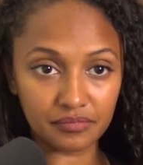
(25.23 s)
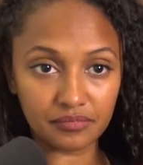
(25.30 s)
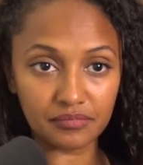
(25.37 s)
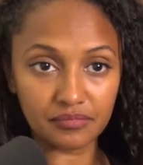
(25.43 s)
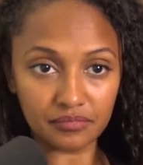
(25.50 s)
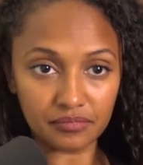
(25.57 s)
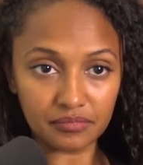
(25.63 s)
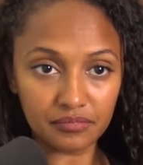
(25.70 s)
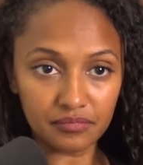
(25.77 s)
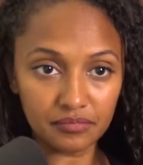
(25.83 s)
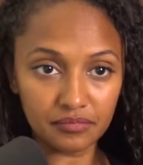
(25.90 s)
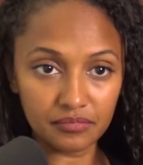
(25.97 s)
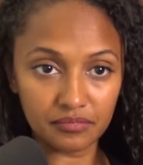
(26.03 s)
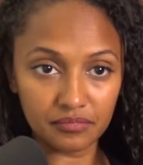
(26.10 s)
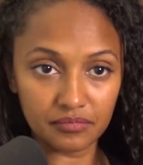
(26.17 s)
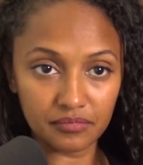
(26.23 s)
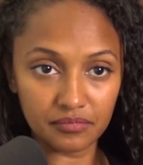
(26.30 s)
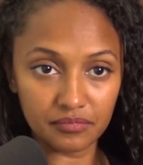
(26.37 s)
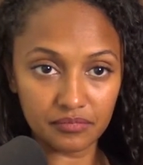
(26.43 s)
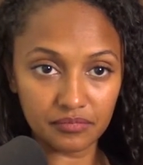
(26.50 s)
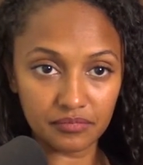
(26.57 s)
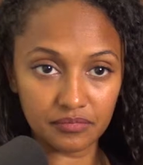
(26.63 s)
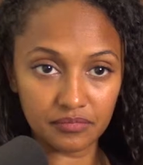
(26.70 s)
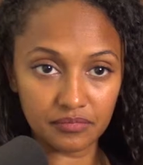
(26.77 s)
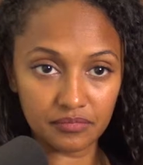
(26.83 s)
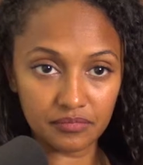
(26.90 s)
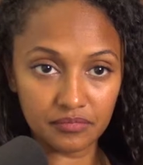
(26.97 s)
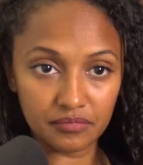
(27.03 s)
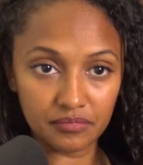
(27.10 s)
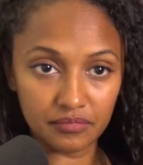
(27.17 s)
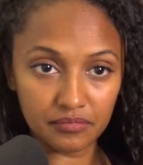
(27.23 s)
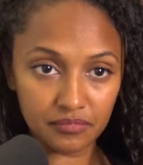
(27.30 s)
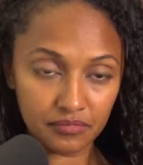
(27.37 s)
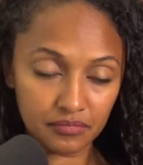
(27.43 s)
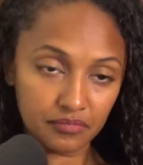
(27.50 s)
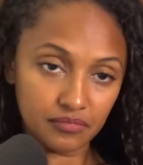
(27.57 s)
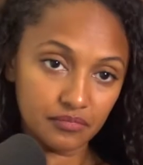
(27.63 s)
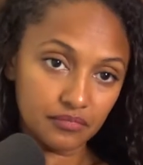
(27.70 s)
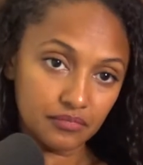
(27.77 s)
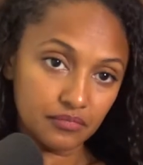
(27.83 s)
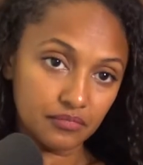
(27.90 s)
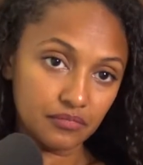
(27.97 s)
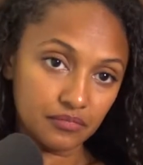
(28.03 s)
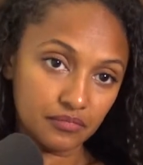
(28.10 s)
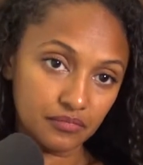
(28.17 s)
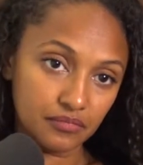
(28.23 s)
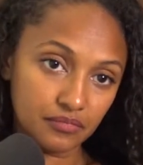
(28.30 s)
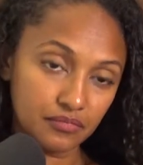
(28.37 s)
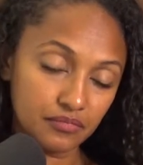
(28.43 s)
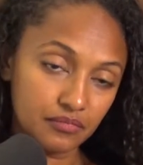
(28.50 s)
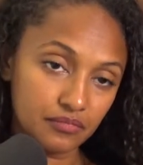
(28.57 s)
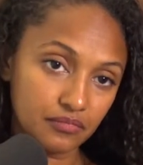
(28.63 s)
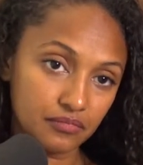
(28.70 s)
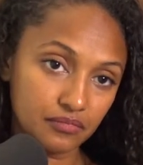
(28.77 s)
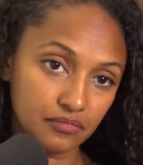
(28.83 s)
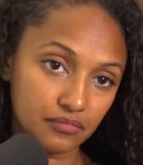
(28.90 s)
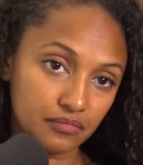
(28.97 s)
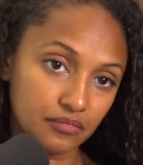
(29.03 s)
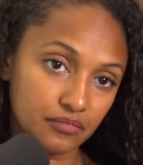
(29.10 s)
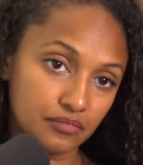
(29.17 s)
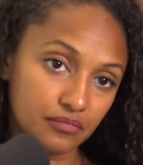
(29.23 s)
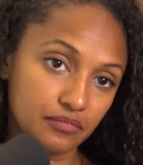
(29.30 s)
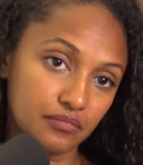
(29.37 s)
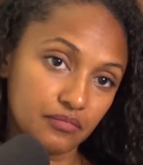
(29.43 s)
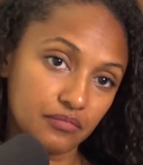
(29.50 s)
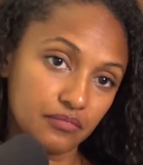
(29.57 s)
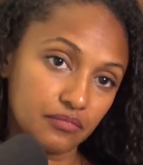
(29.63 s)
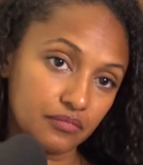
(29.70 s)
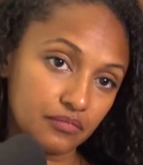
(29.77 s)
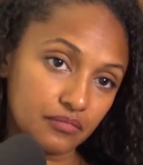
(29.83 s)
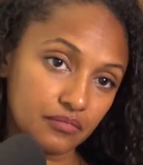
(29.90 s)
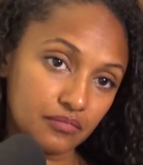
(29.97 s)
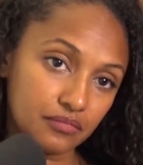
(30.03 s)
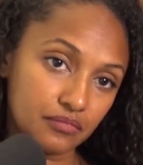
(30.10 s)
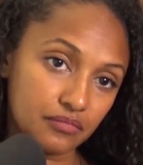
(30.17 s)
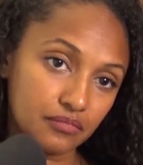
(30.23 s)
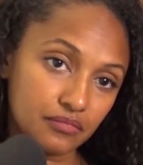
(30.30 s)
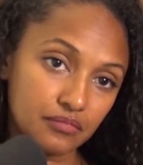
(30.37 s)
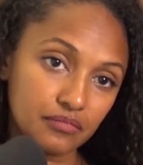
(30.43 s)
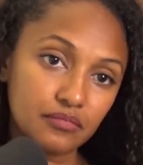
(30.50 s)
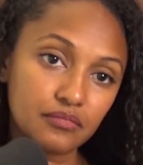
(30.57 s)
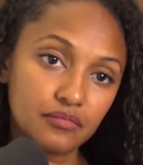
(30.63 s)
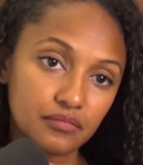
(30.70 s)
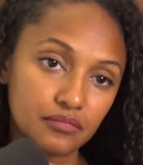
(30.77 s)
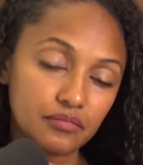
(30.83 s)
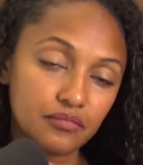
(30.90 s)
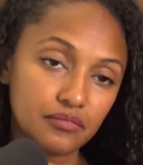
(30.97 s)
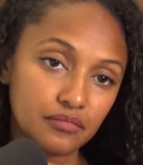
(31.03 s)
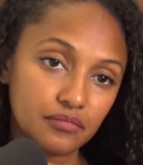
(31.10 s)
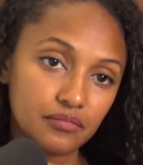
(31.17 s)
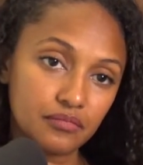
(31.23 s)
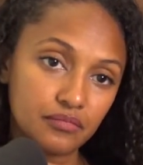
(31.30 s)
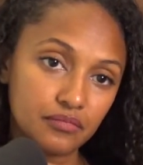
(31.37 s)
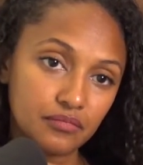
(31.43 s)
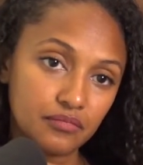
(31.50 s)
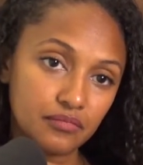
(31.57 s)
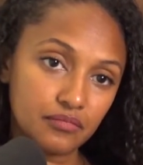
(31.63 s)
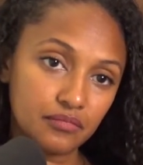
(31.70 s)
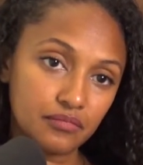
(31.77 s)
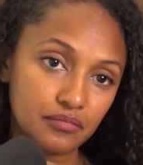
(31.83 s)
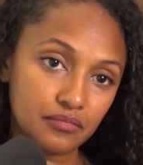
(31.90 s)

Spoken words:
(silent)